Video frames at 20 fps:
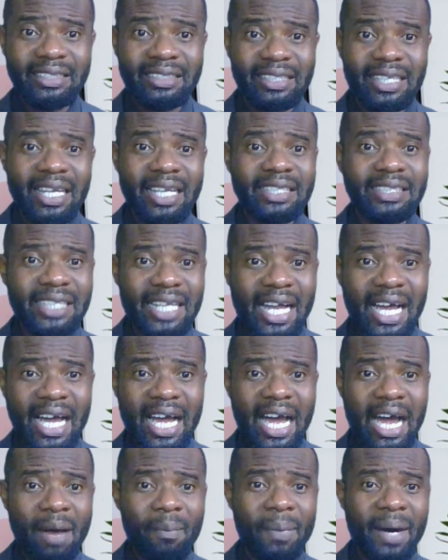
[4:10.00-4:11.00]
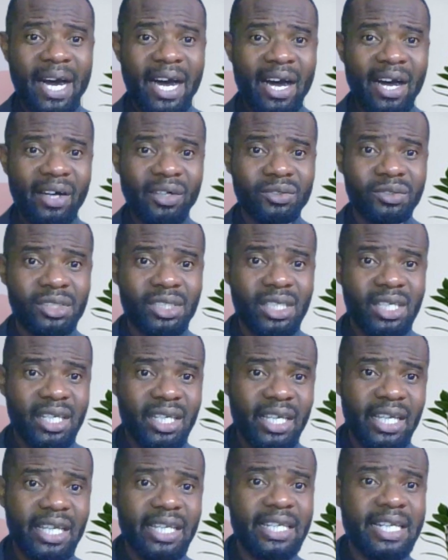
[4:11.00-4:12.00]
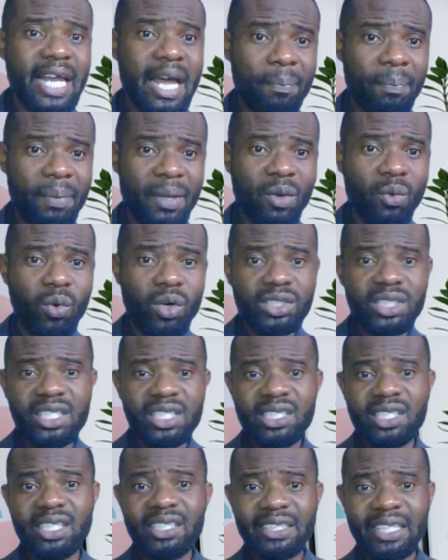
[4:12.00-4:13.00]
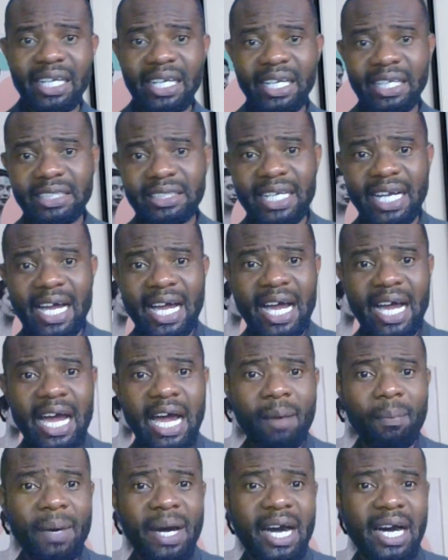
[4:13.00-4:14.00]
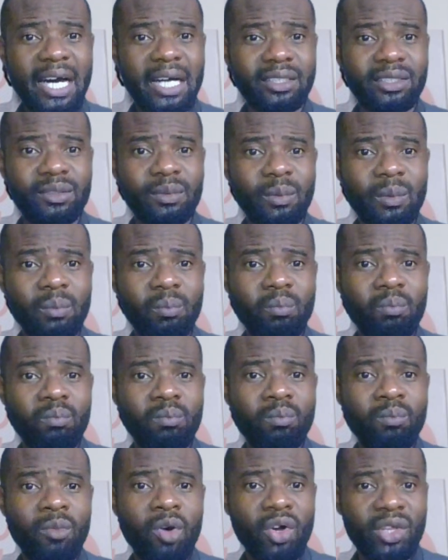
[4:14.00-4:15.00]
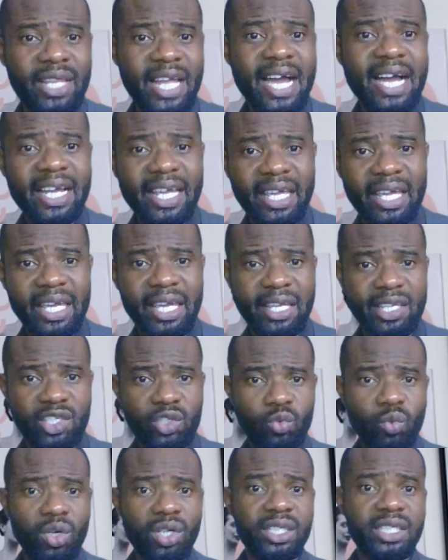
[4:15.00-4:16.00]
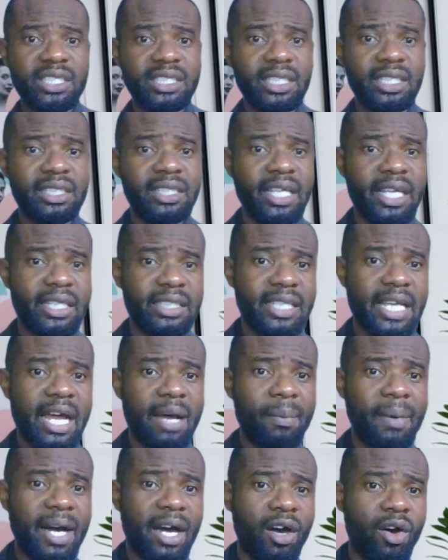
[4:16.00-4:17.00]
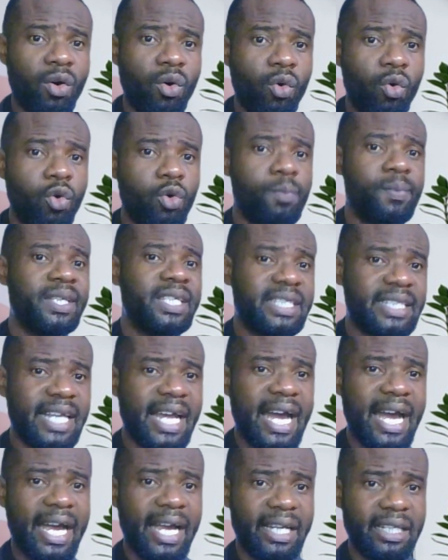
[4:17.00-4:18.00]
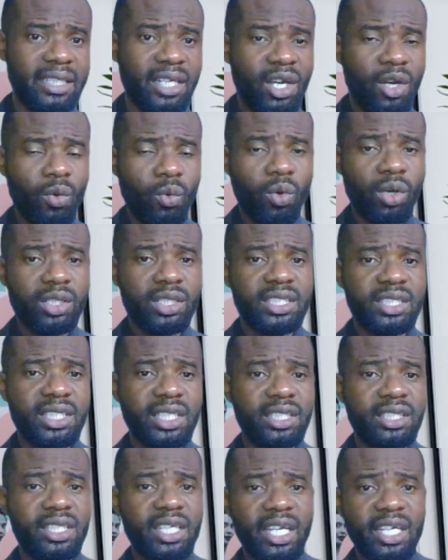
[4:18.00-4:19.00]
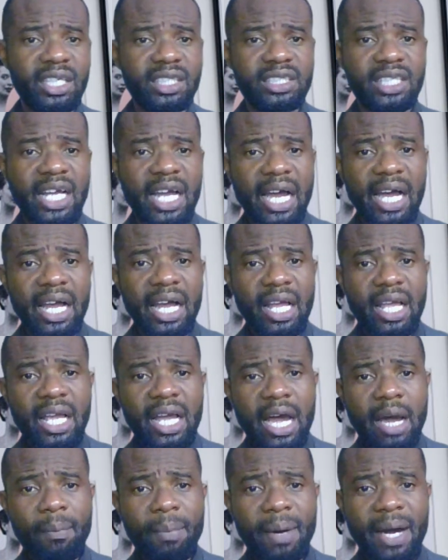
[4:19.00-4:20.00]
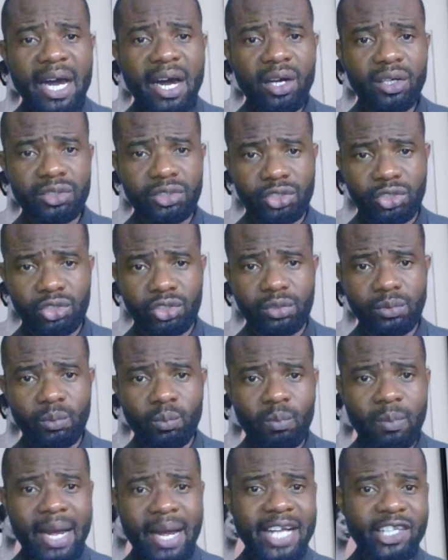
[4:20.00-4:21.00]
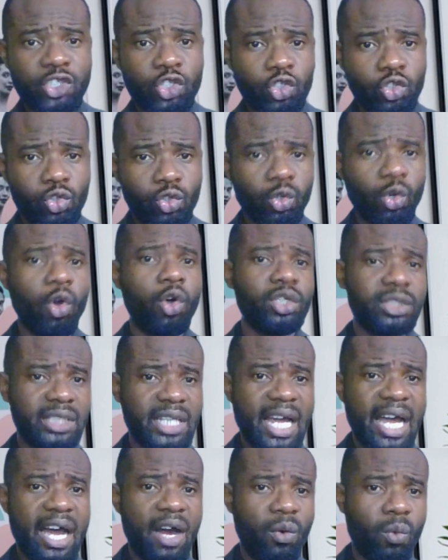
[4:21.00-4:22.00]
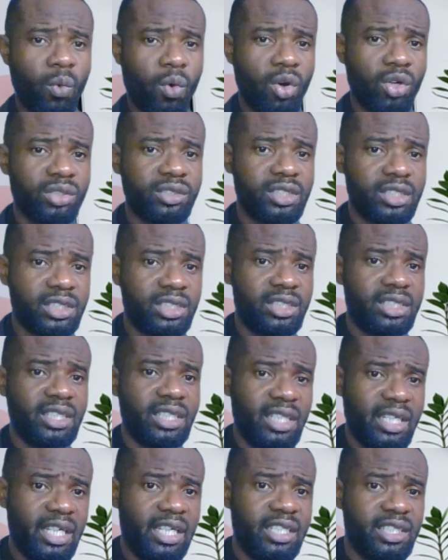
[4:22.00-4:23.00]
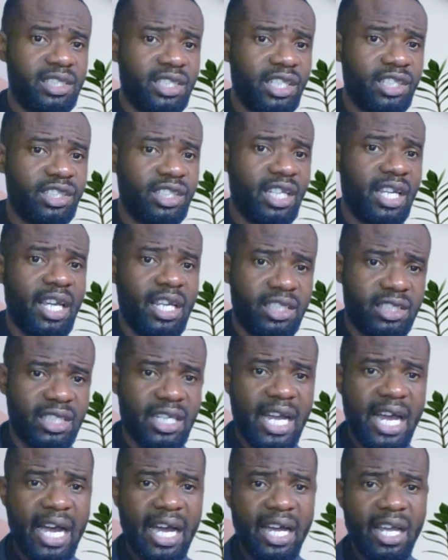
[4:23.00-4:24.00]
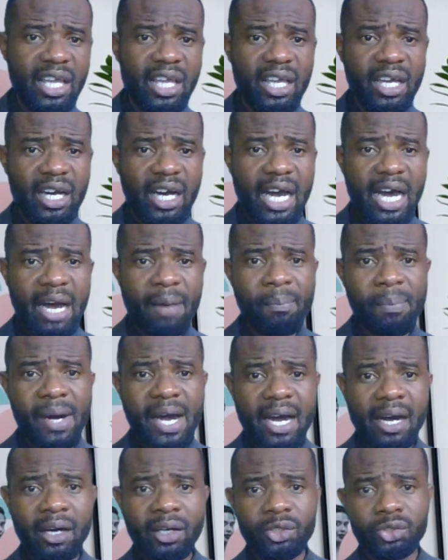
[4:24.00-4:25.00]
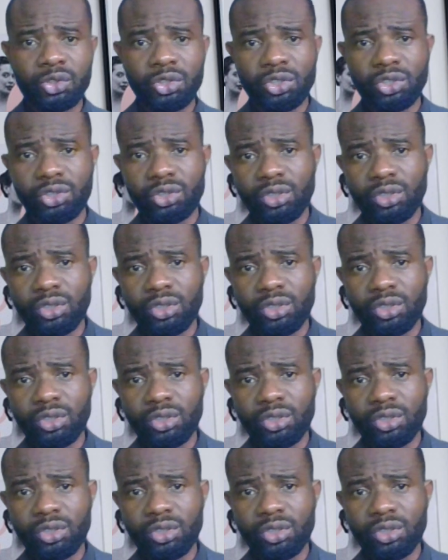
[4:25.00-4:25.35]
data about kidnapping? What is the data about murder case? What is the data about homicide? What is the data about manslaughter? What is the data about